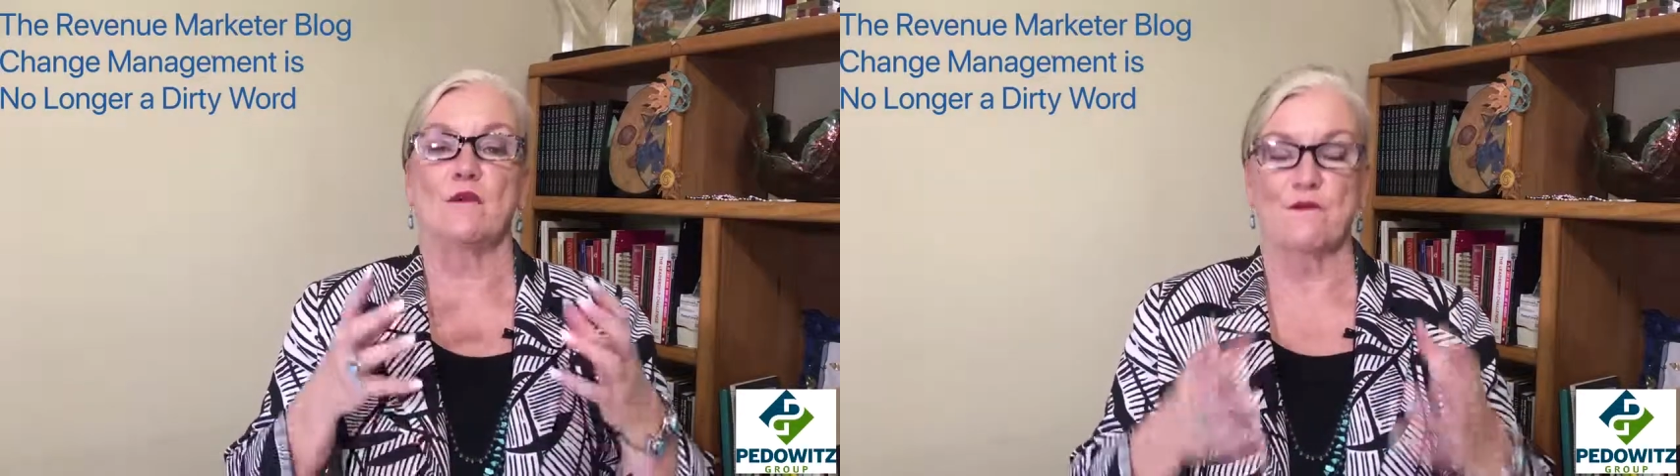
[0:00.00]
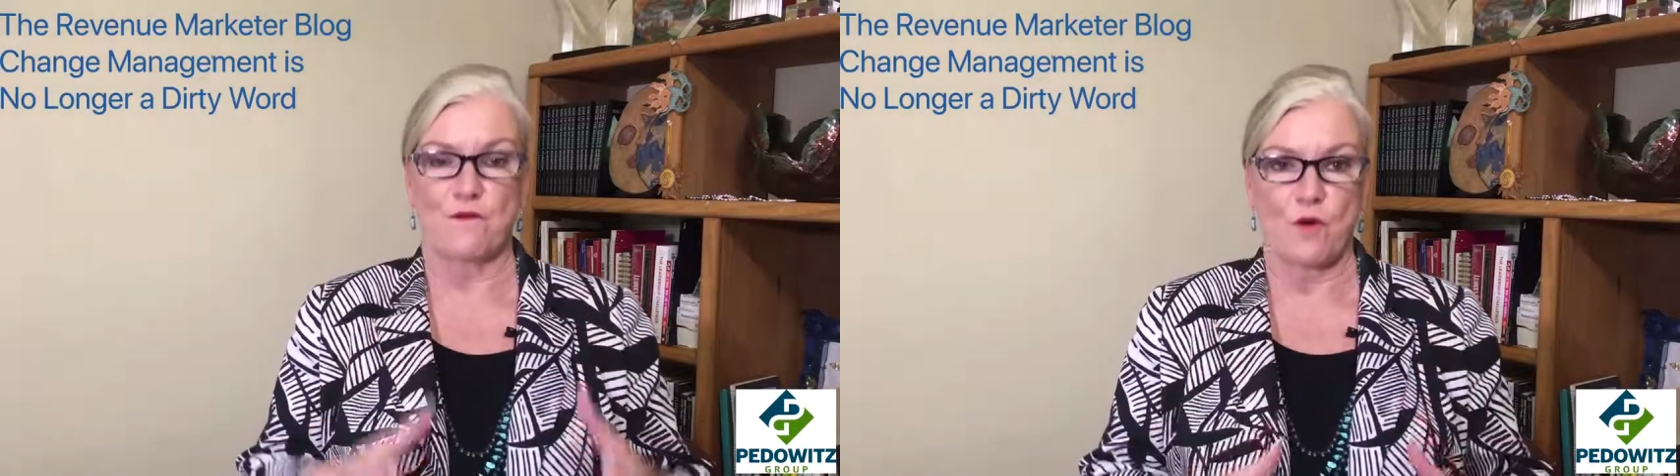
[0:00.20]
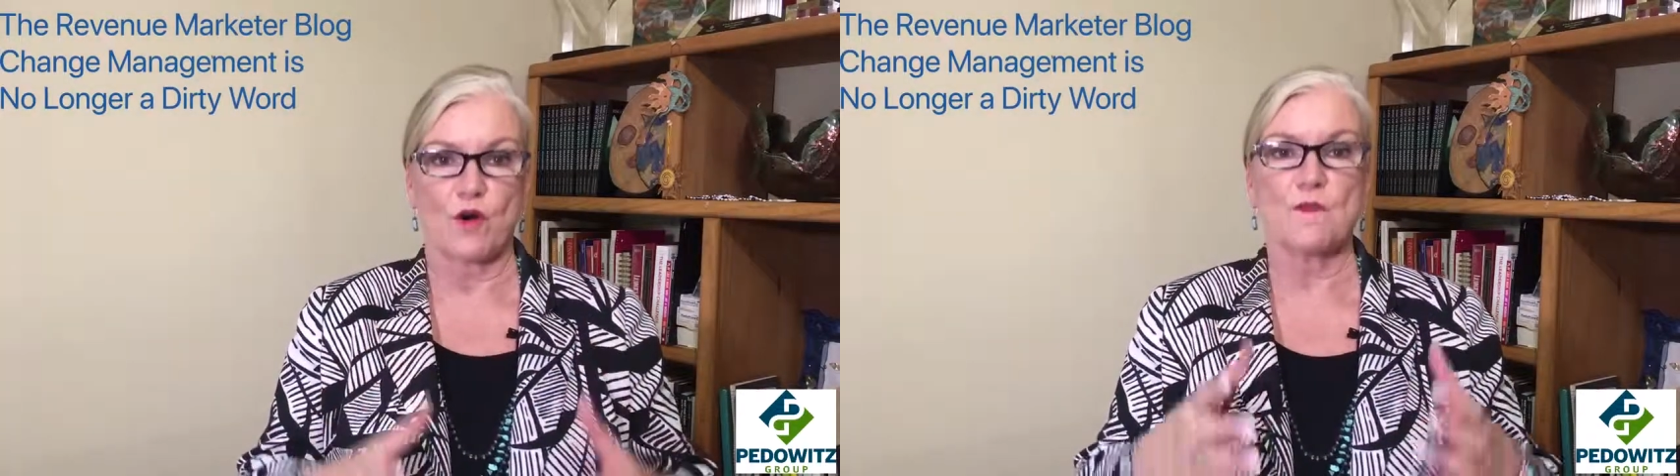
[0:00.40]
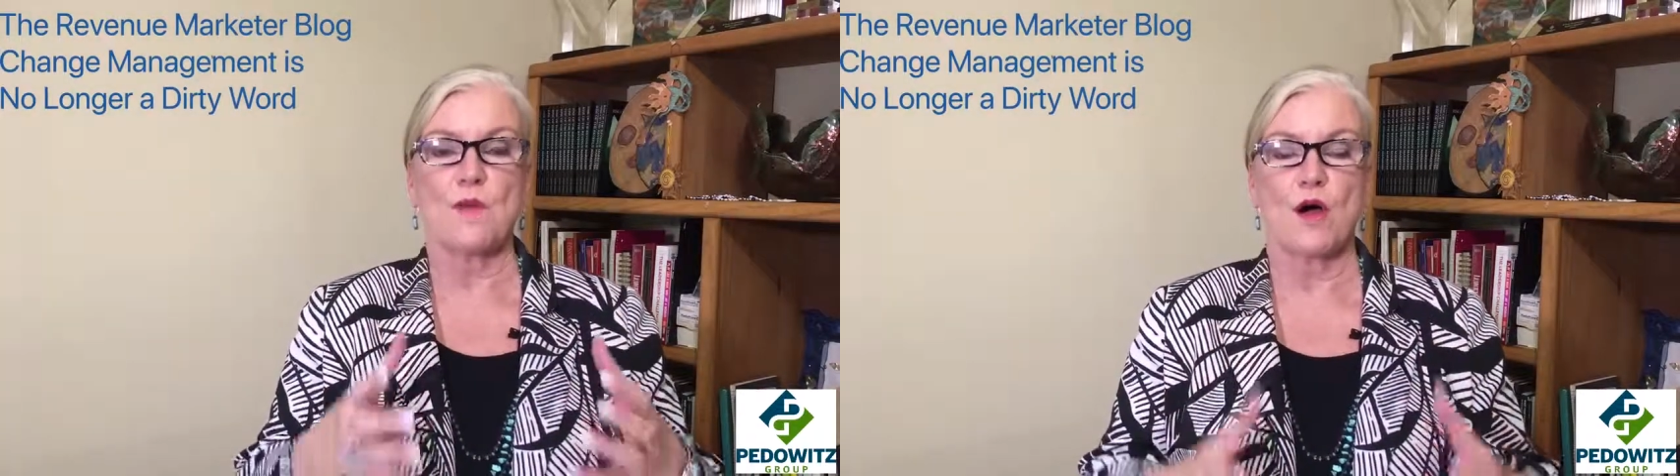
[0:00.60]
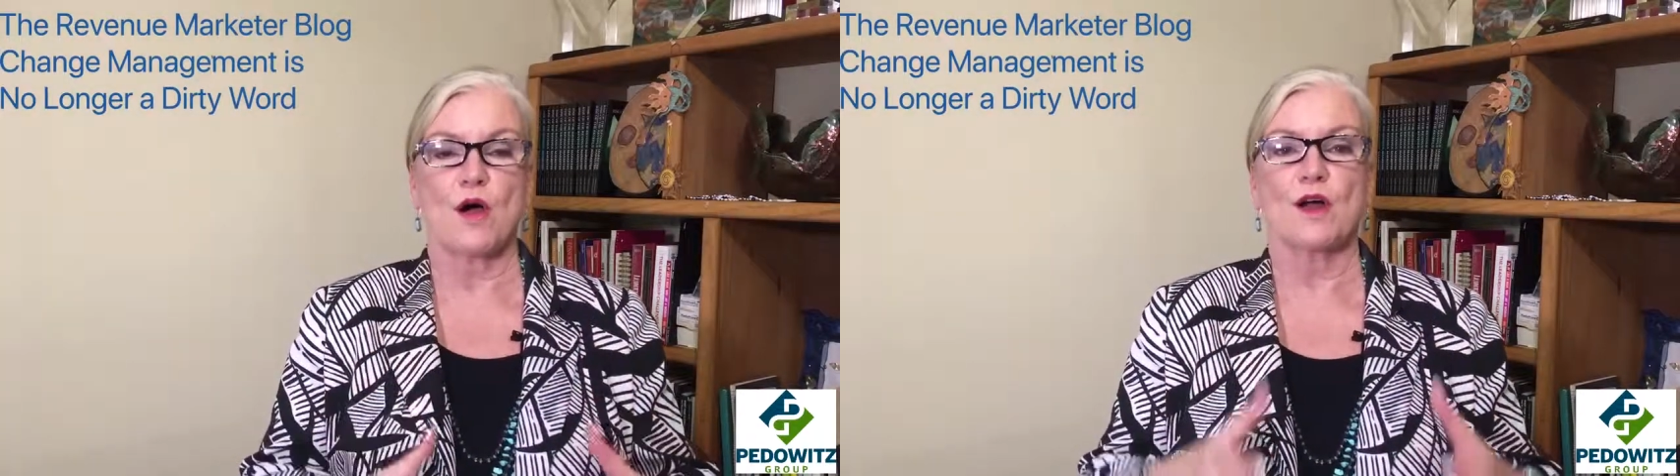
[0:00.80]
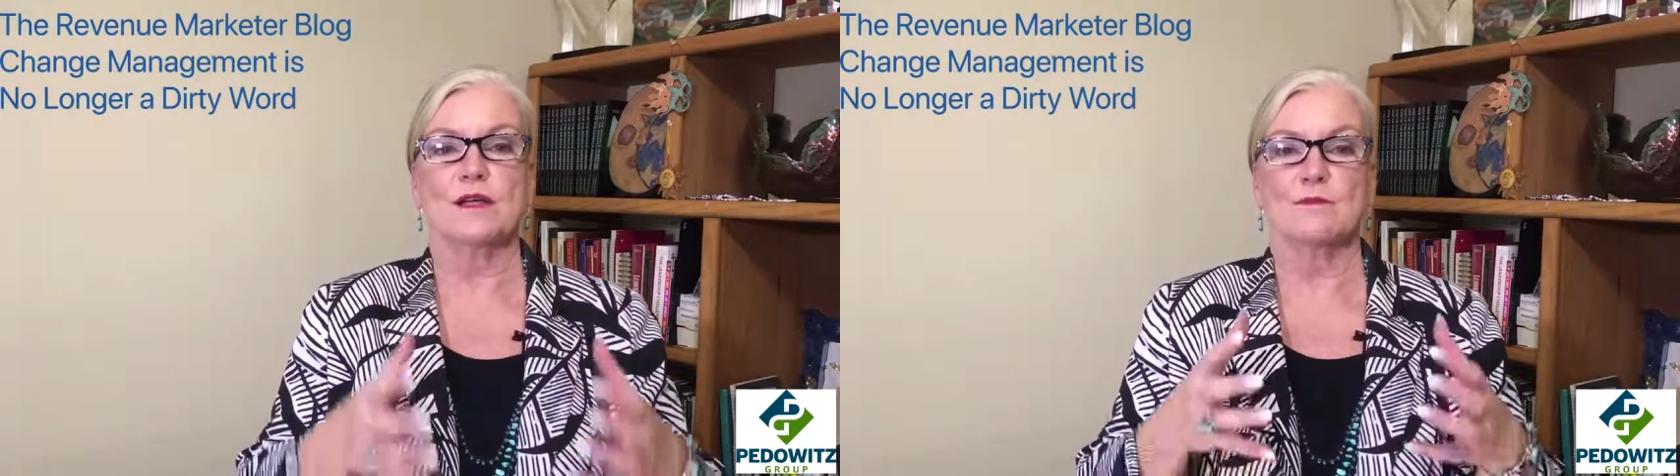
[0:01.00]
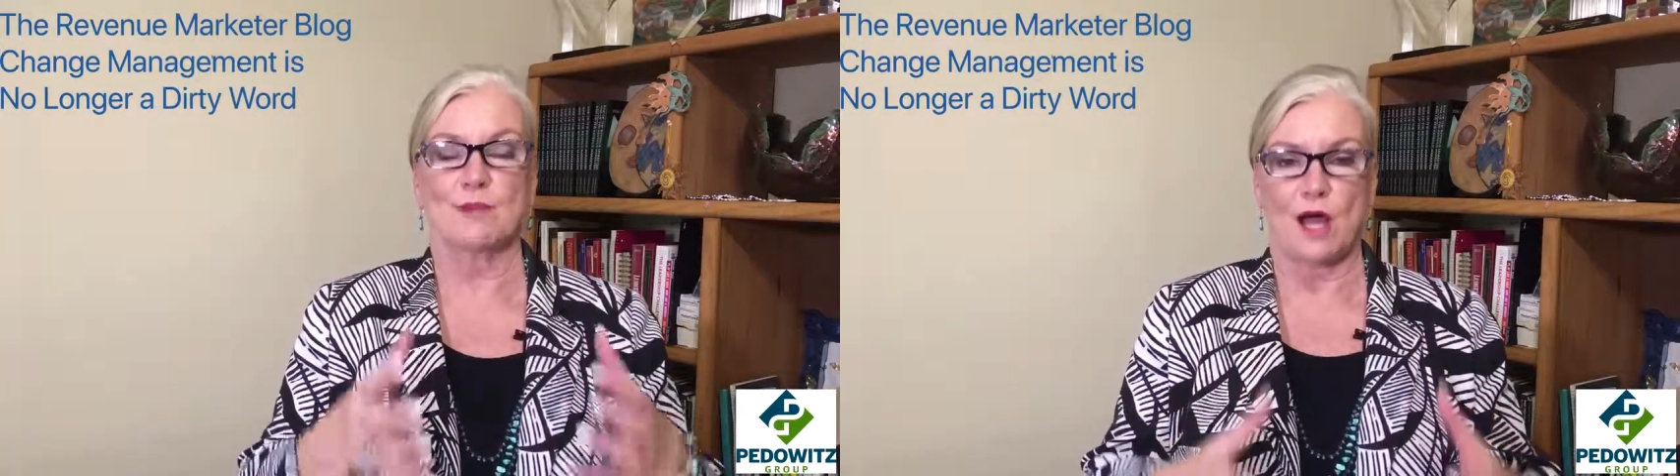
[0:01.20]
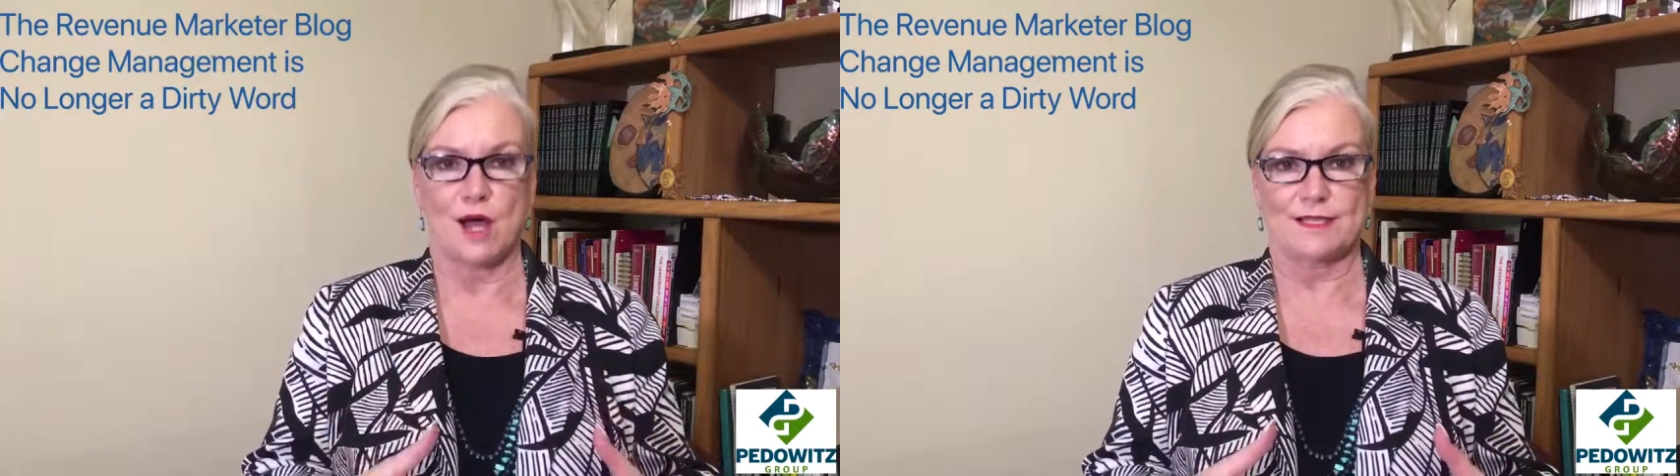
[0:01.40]
four-part
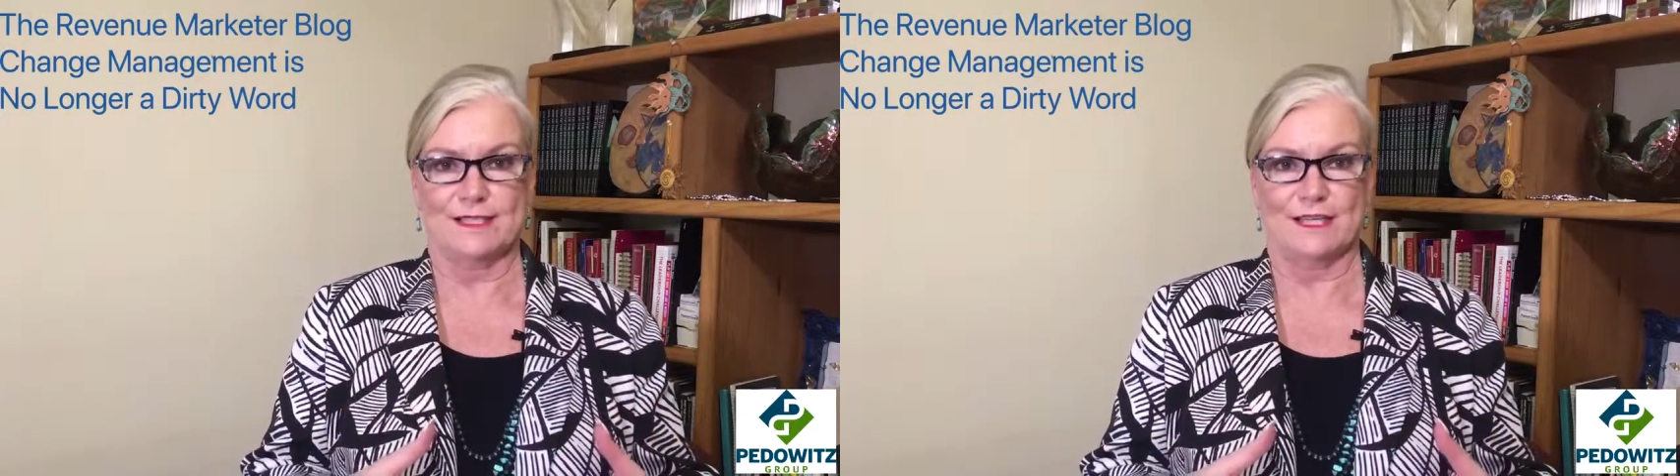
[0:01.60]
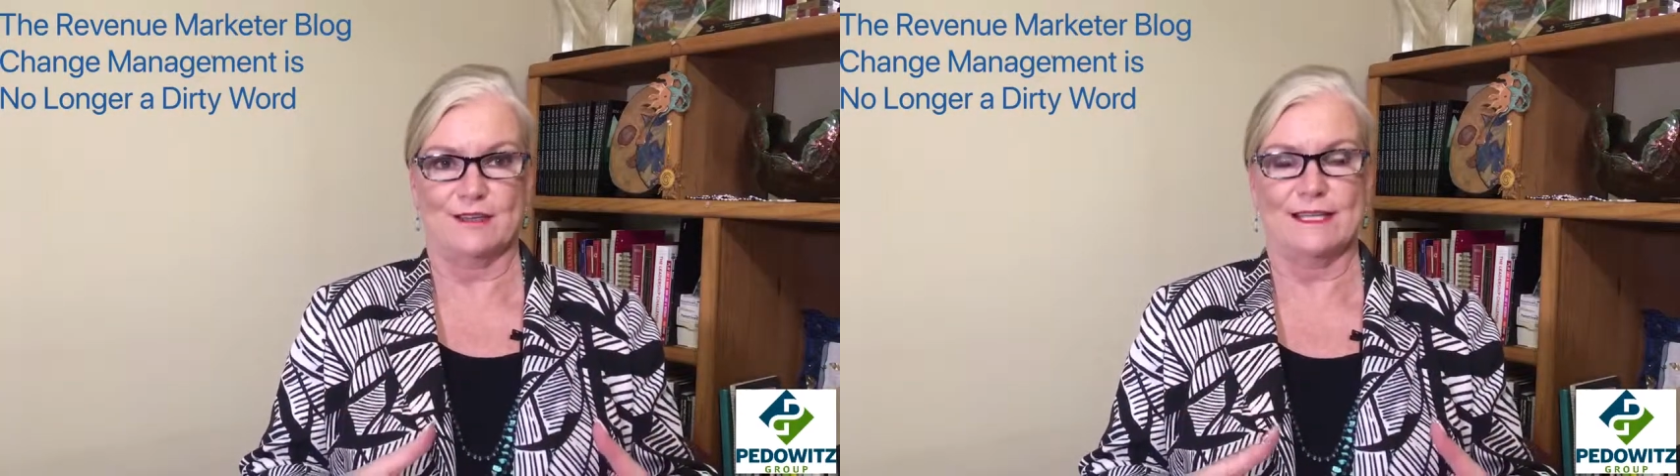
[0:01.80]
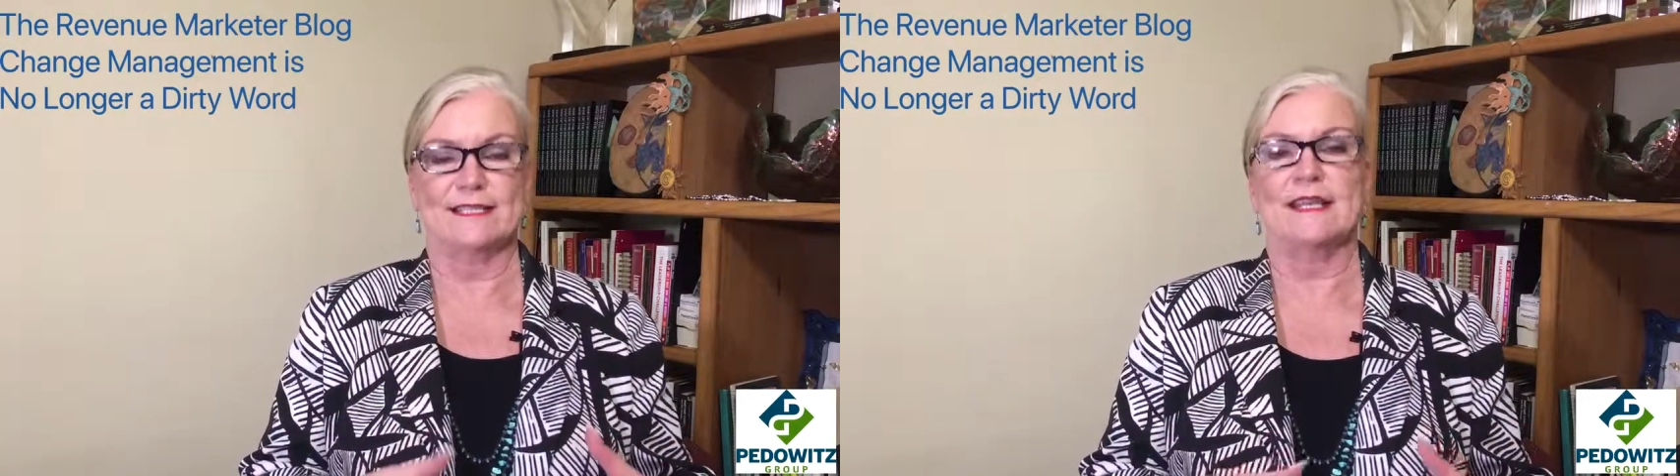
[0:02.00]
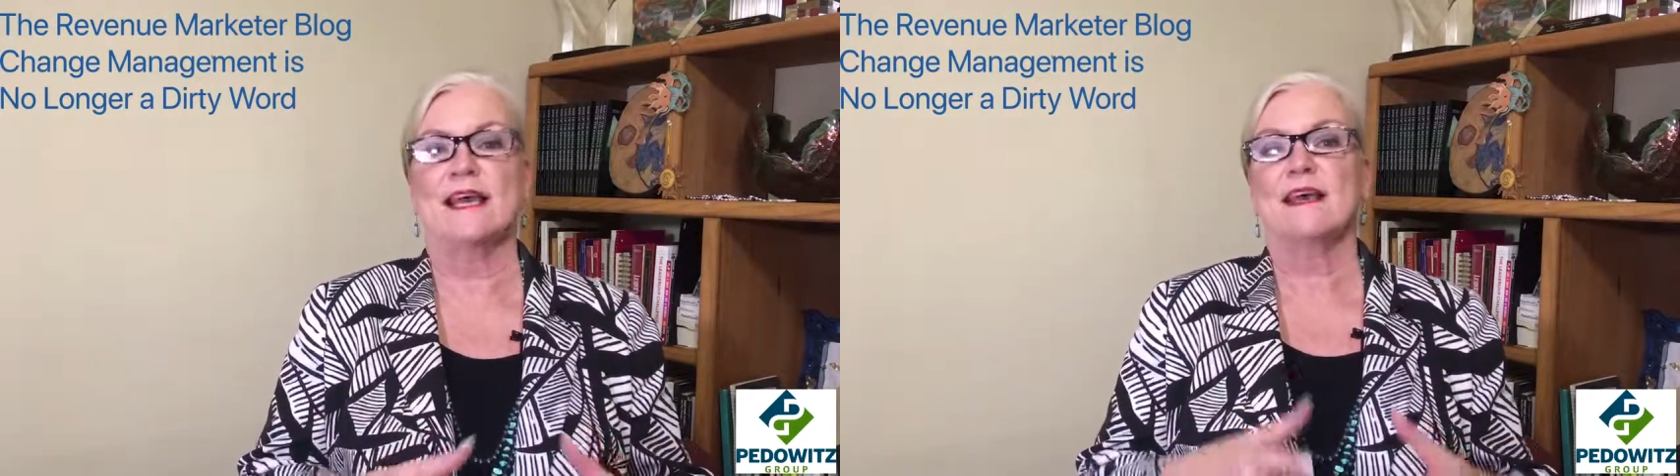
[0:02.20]
blog series